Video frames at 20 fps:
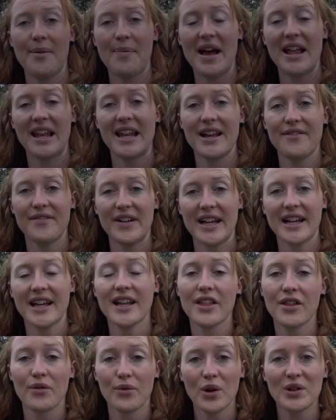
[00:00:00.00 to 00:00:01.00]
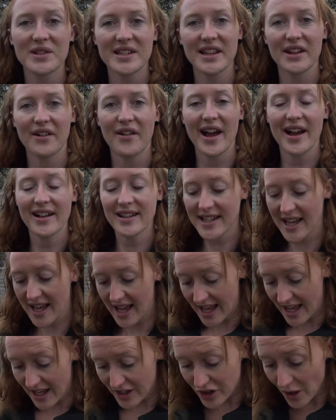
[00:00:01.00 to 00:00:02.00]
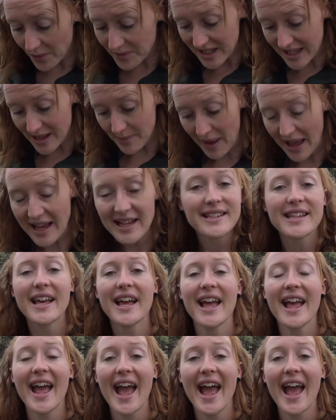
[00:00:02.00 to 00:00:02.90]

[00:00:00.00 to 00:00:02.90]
about leaving the roots in the ground. Chopped it at the base